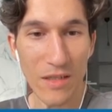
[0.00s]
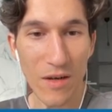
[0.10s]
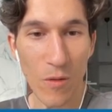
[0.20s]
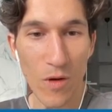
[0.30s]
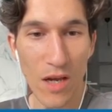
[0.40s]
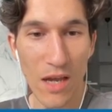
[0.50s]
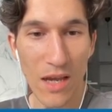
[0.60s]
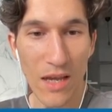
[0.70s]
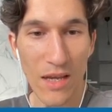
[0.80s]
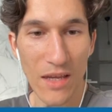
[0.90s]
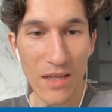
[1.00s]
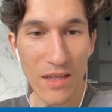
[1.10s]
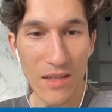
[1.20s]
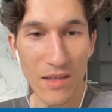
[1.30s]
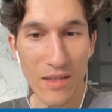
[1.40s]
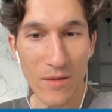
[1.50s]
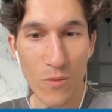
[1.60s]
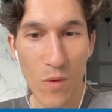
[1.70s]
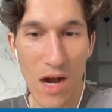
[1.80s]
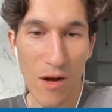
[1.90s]
Okay.
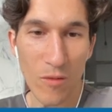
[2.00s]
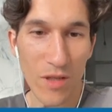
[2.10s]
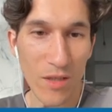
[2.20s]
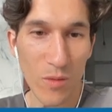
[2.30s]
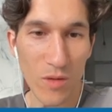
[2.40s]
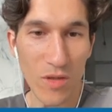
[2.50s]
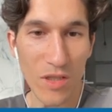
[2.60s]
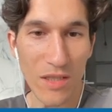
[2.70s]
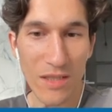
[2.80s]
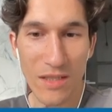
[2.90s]
Wow, that was